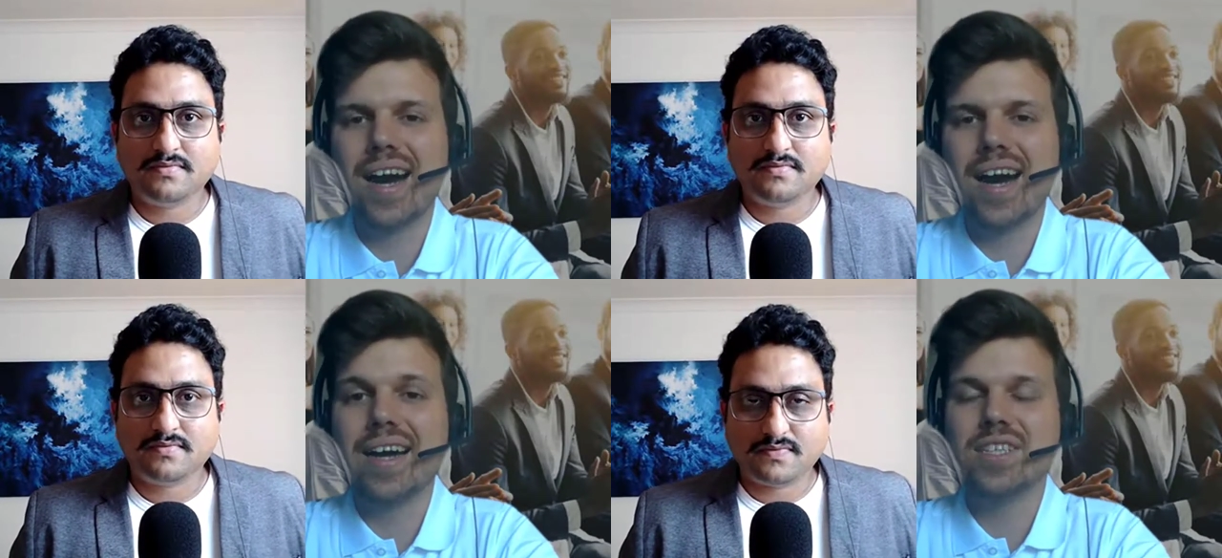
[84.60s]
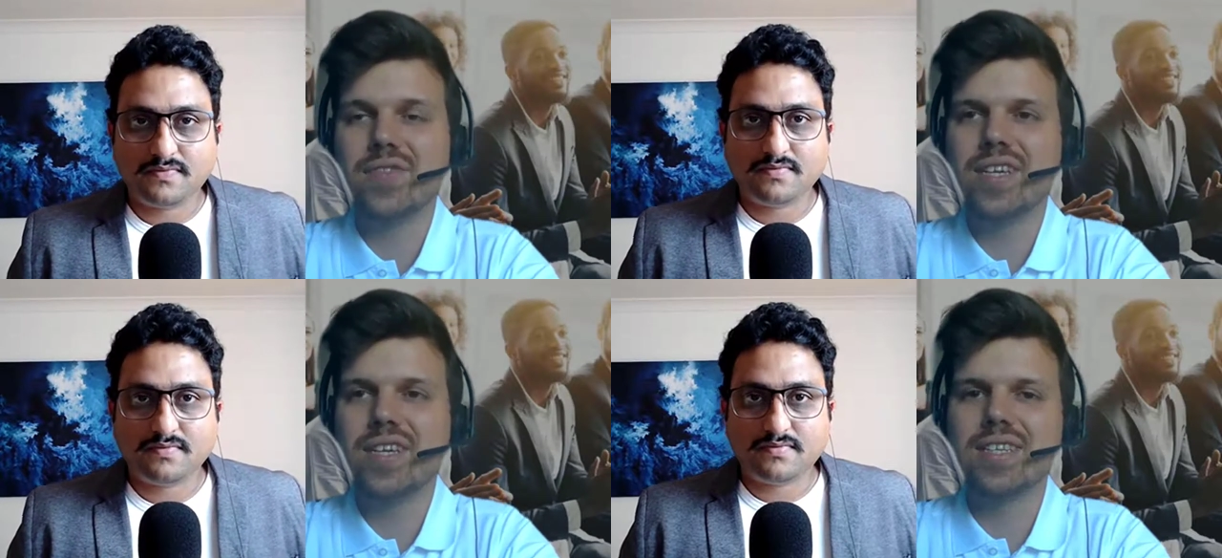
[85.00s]

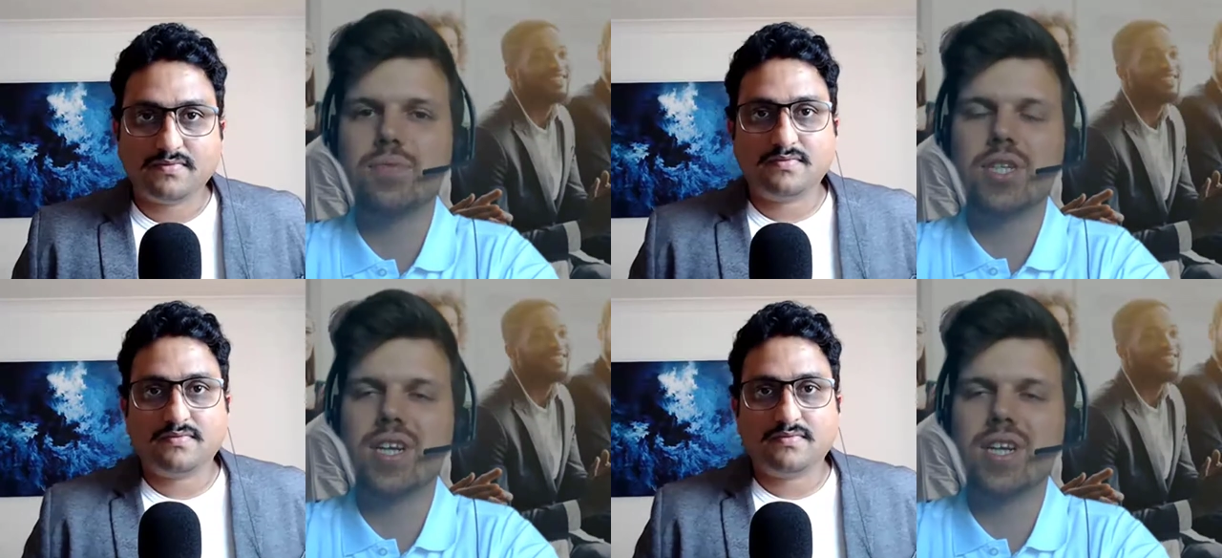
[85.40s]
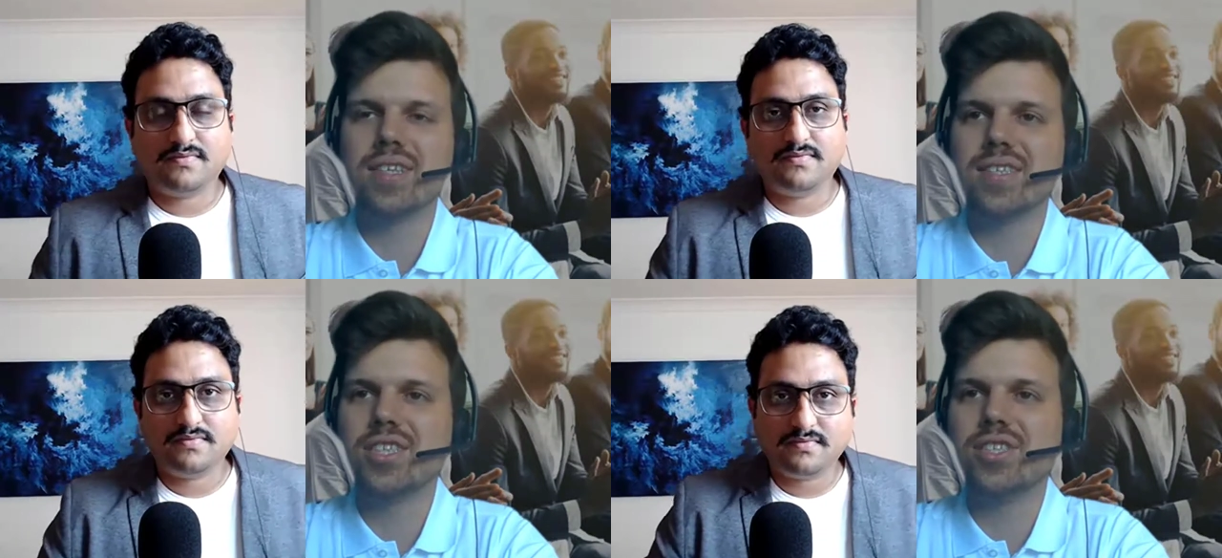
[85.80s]
Speaker 1: ISV that
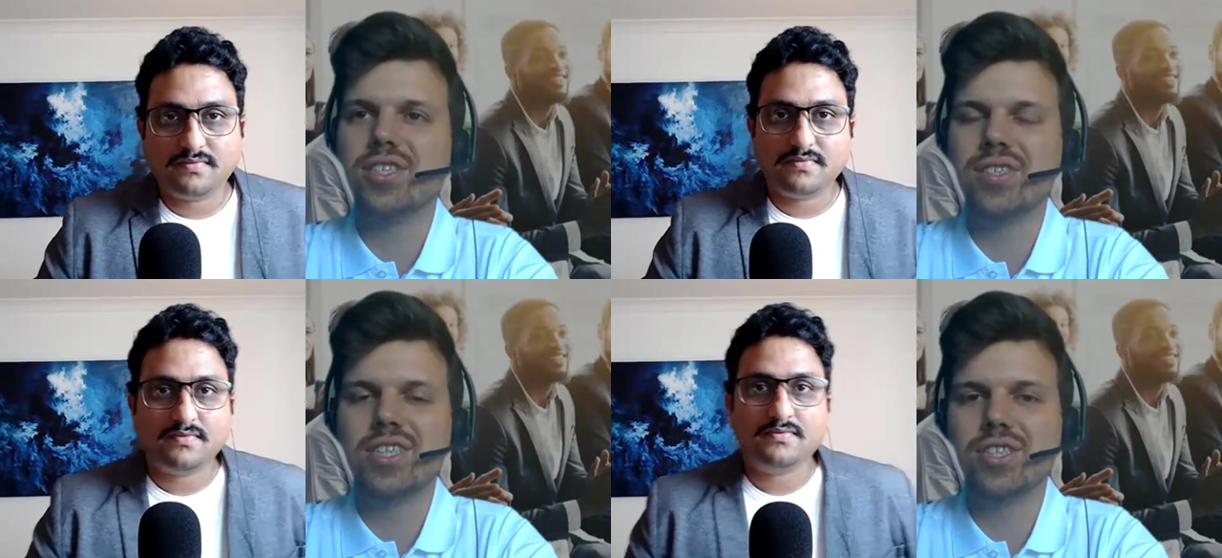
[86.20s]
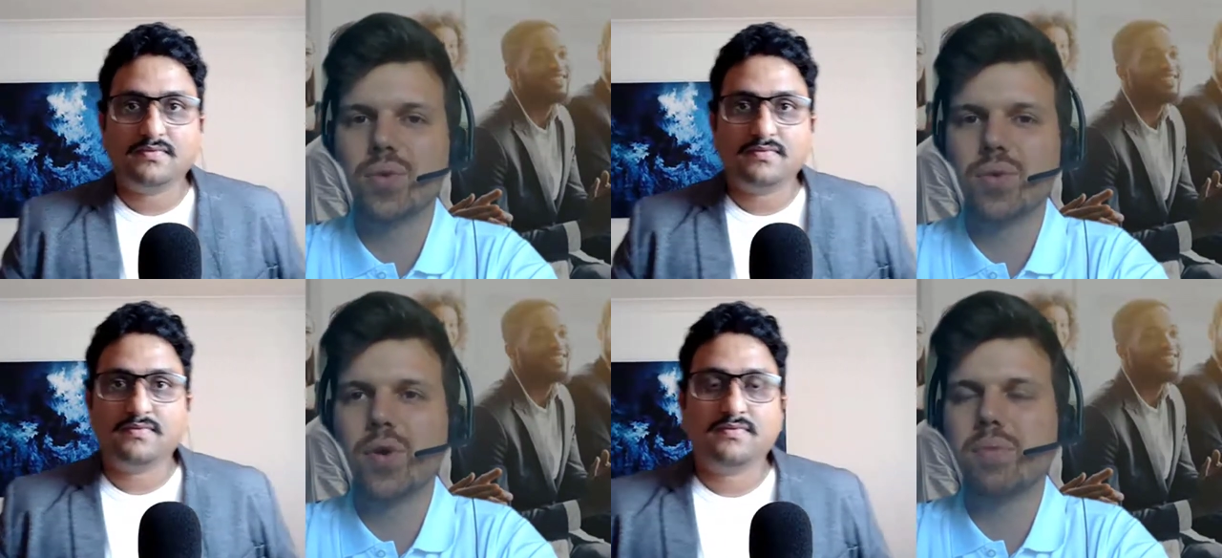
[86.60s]
specializes in
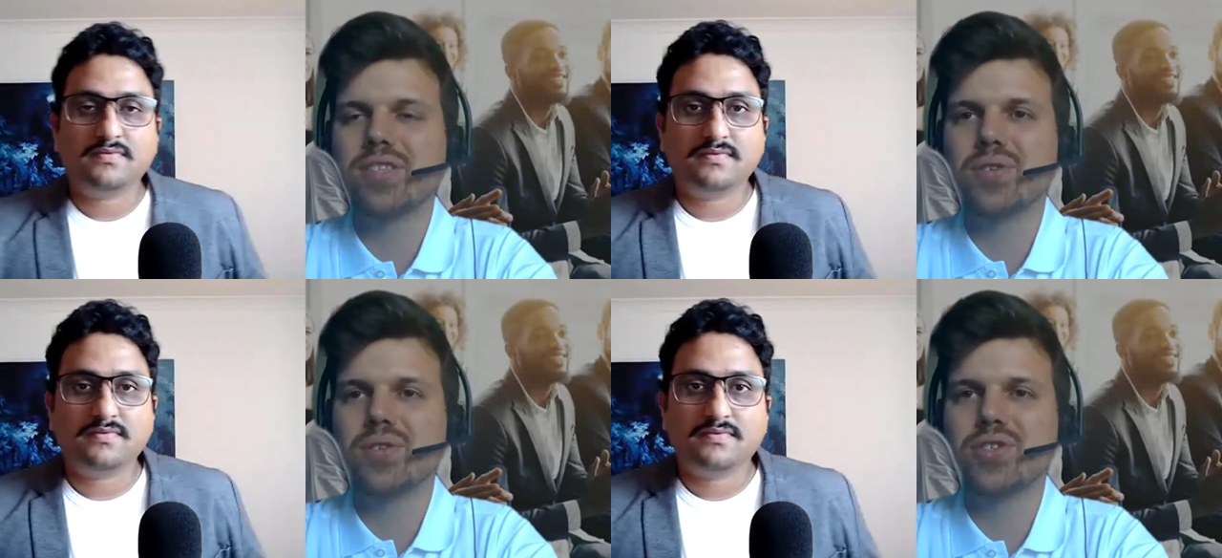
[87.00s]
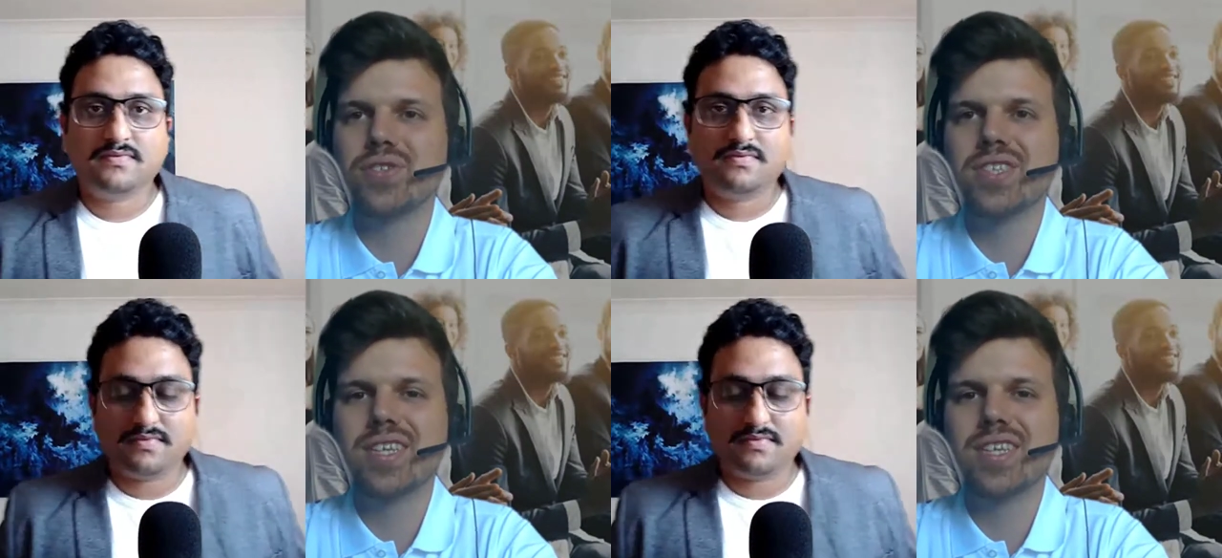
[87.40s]
digital workplace
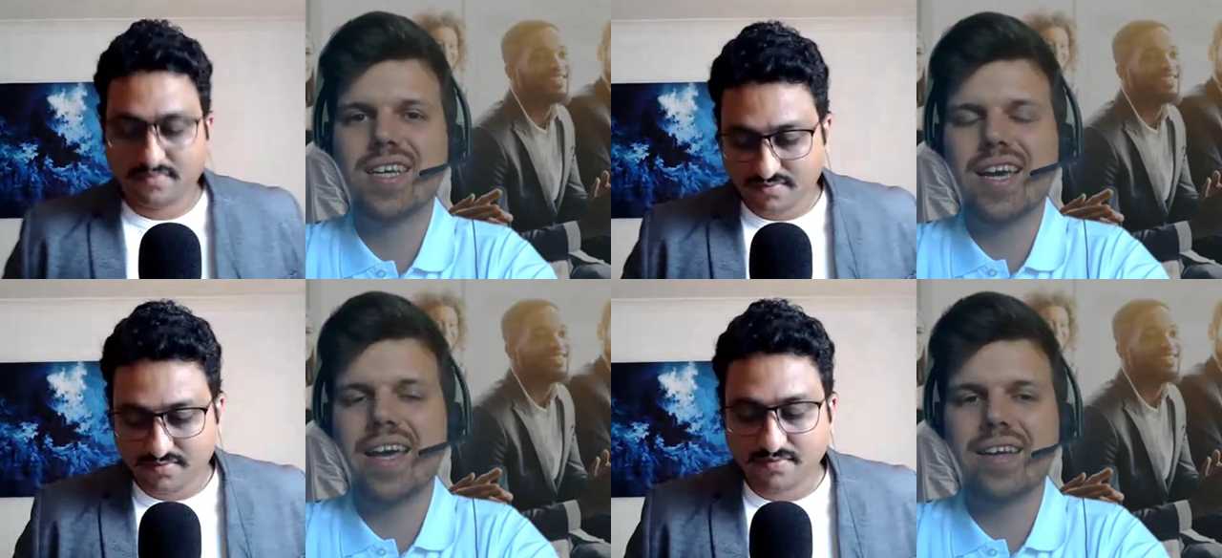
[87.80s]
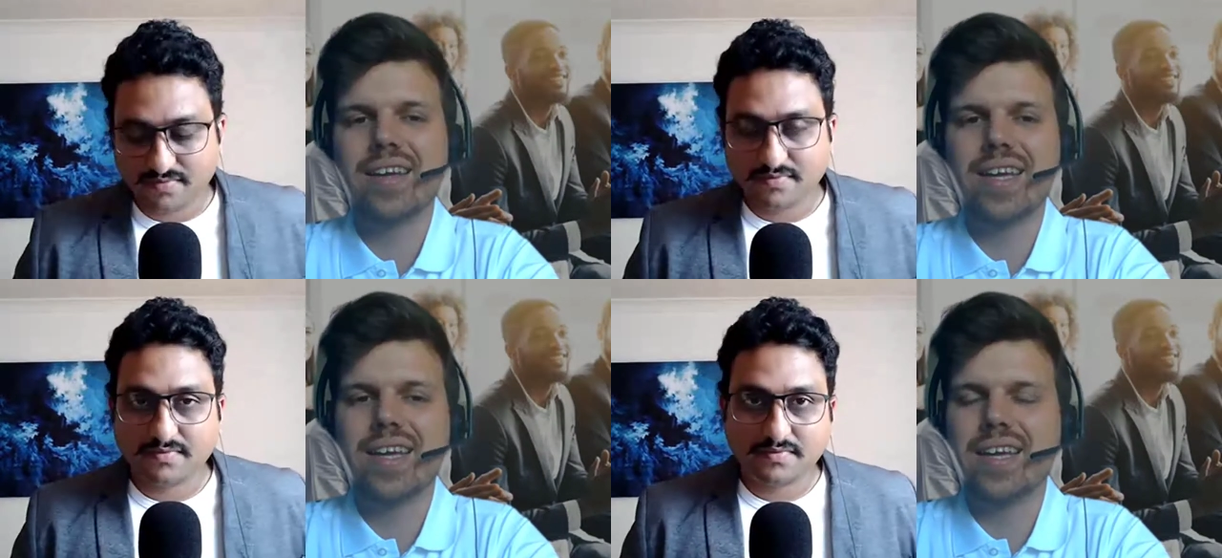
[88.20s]
solutions
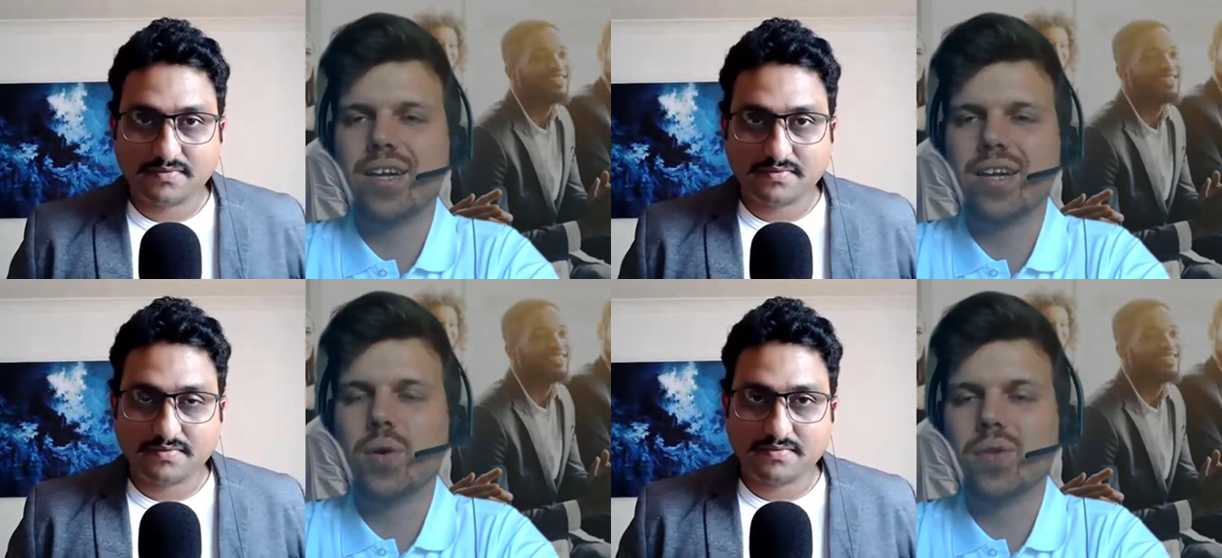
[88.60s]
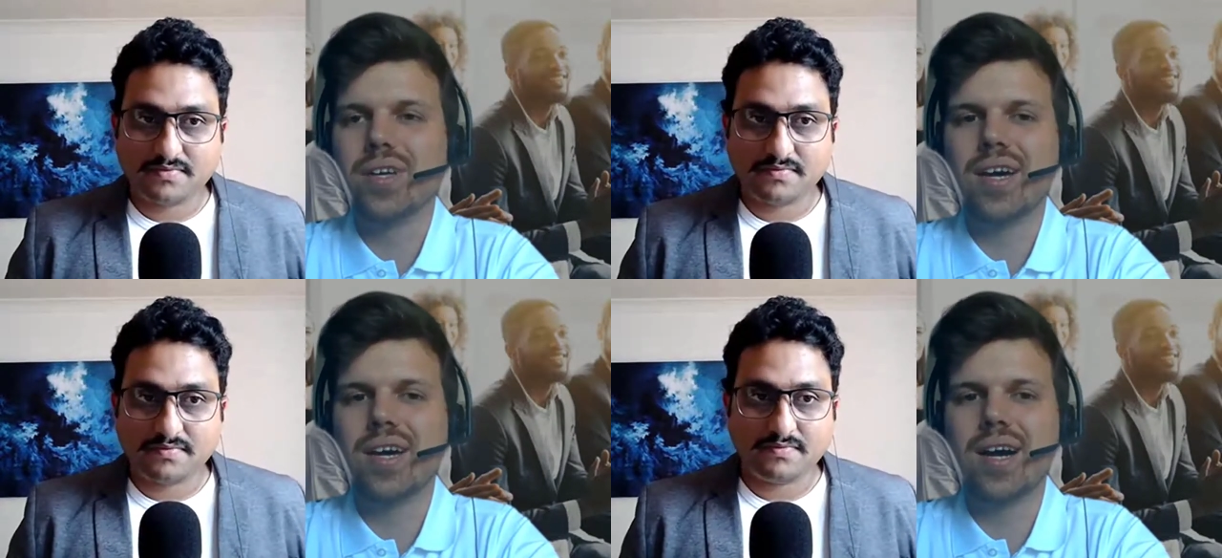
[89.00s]
and a
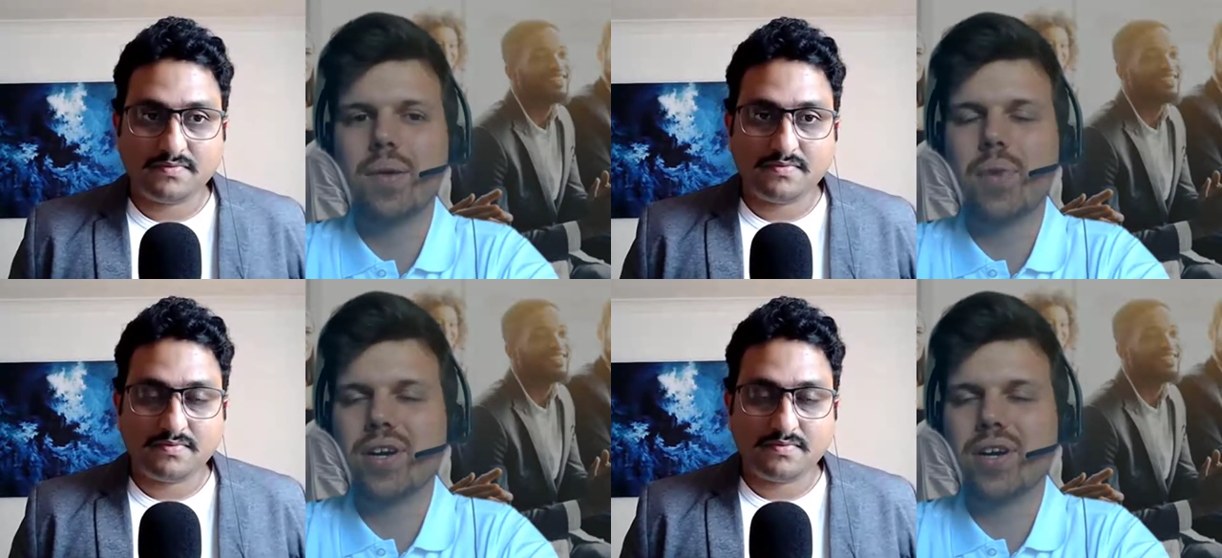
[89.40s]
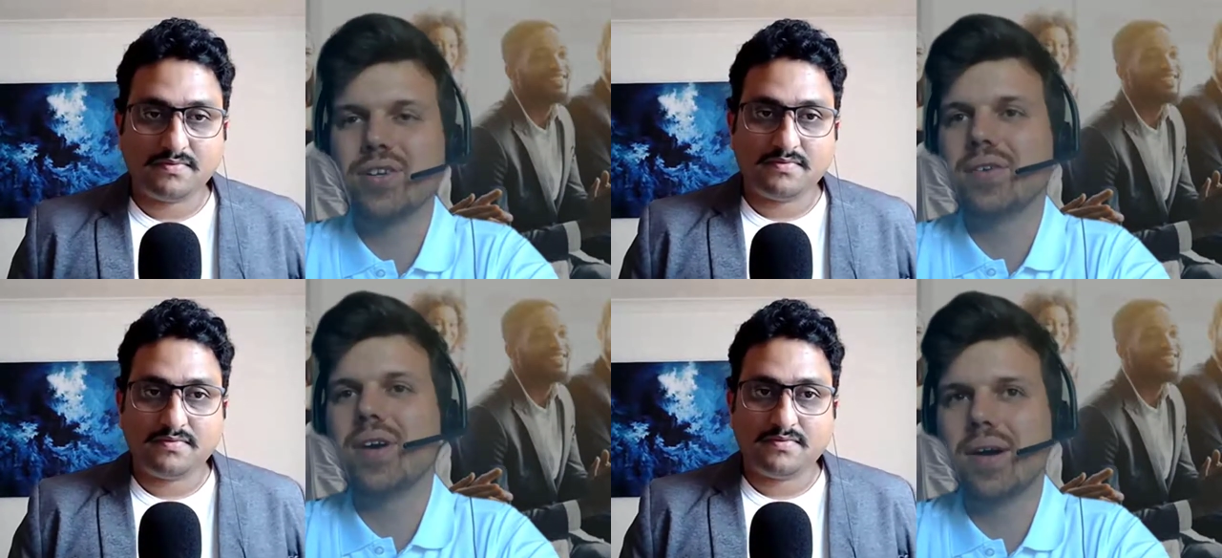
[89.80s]
gold
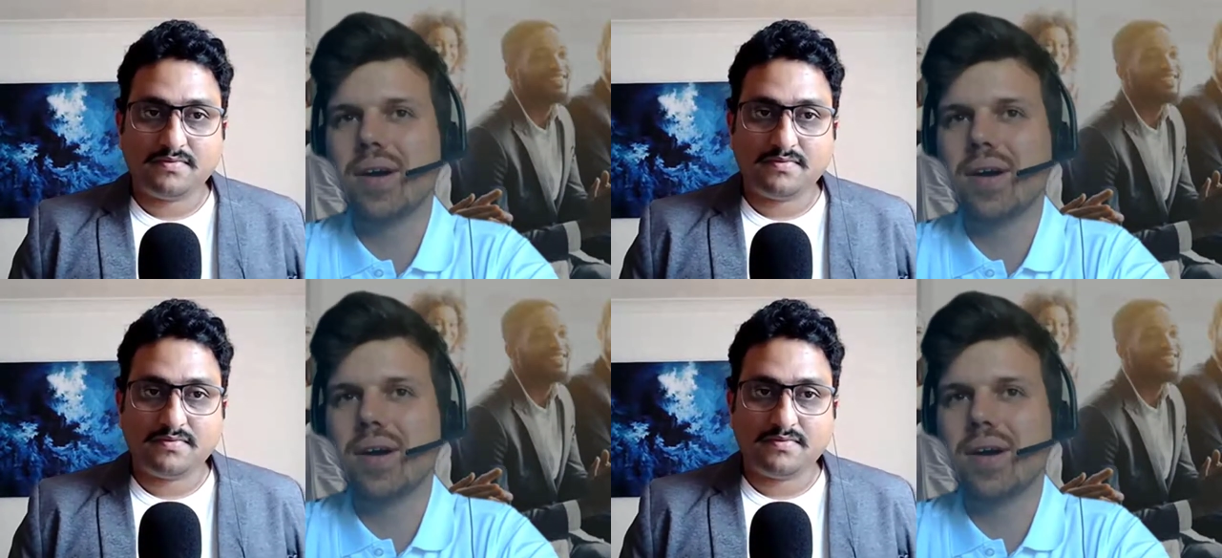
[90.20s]
partner,